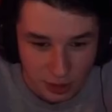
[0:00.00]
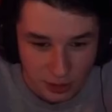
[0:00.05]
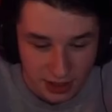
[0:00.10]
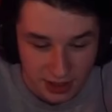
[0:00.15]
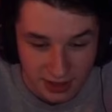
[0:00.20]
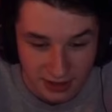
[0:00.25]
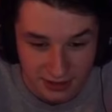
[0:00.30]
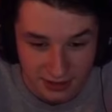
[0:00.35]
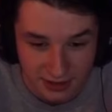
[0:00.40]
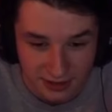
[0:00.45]

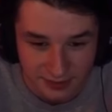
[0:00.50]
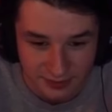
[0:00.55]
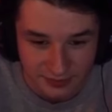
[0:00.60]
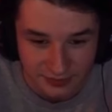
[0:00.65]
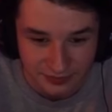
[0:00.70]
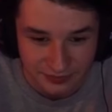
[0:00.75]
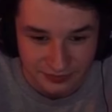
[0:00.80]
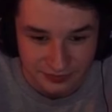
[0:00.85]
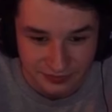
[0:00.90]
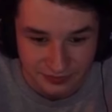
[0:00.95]
stream of
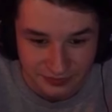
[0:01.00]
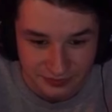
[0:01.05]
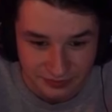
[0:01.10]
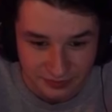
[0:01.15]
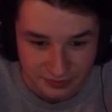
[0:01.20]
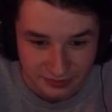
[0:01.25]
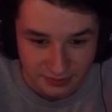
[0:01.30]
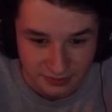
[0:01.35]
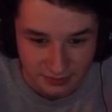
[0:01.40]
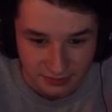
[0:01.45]
just
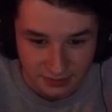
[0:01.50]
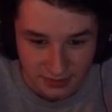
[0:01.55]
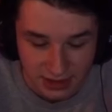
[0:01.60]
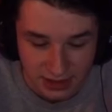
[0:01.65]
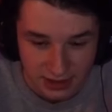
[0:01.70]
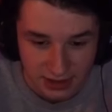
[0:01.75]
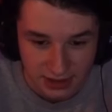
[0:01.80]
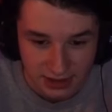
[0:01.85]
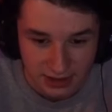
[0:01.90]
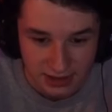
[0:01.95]
listening to this.